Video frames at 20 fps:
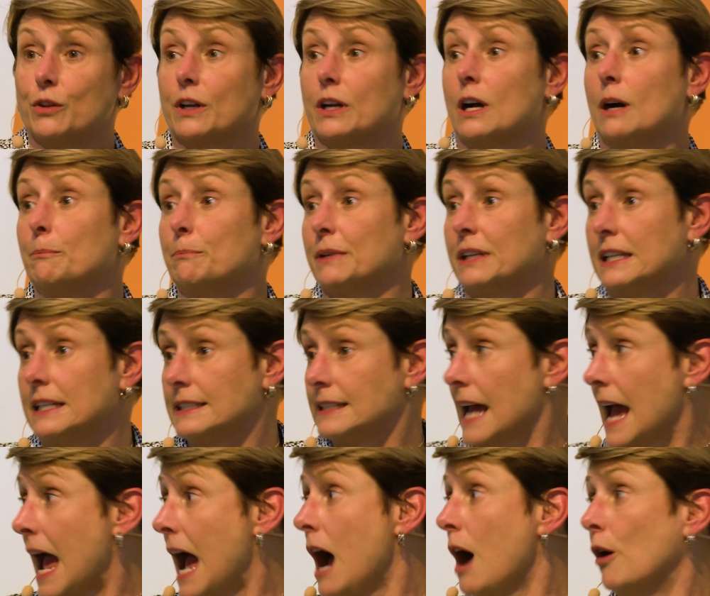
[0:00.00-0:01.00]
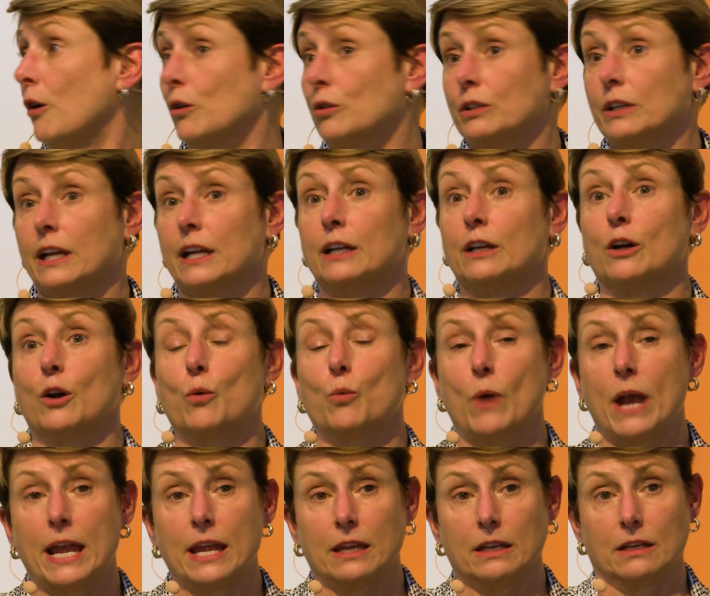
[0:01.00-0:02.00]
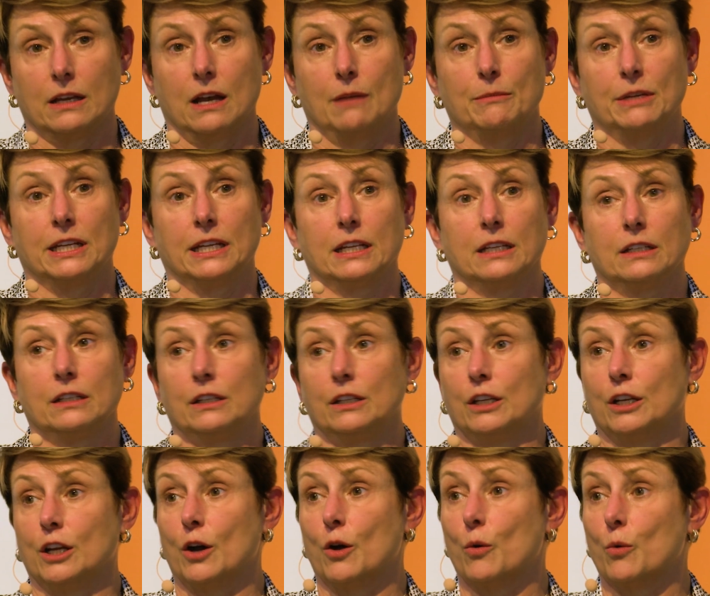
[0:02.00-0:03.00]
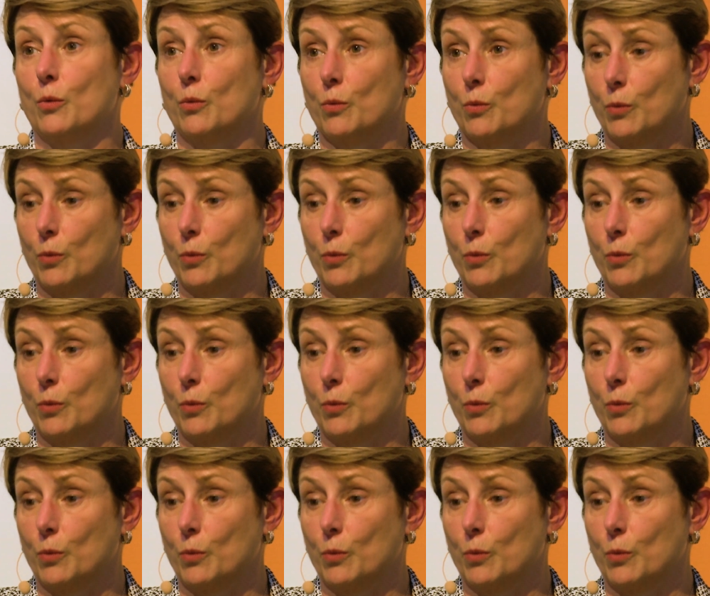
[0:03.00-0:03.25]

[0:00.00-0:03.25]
the companies out and go, wait a minute, you know,